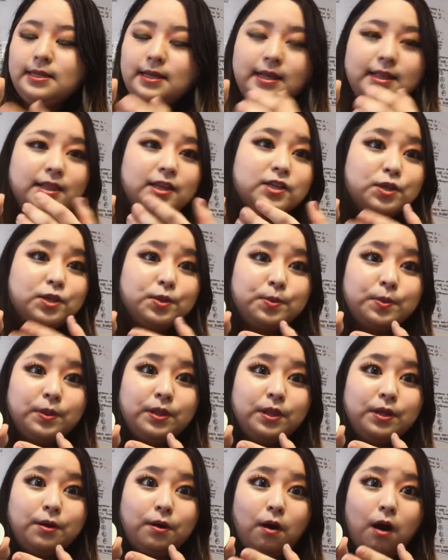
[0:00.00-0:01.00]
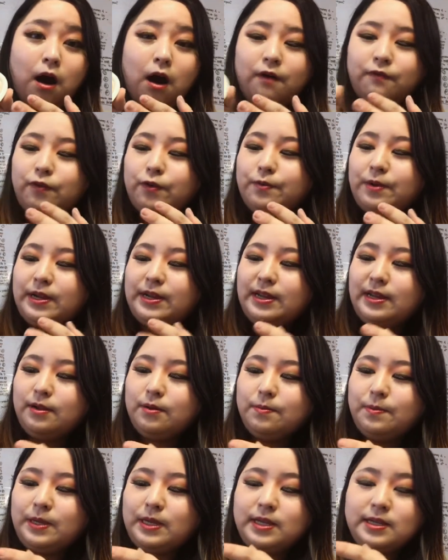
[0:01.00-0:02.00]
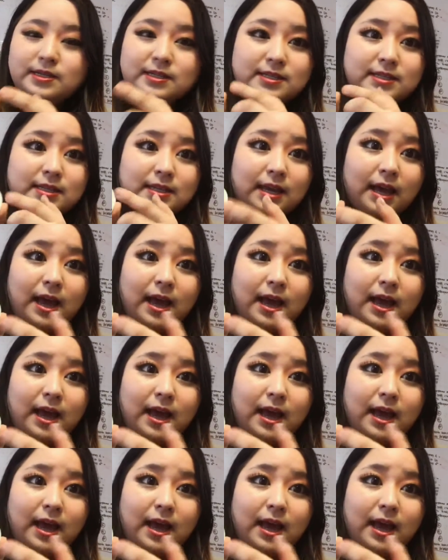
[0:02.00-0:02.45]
looks a little awful right now because the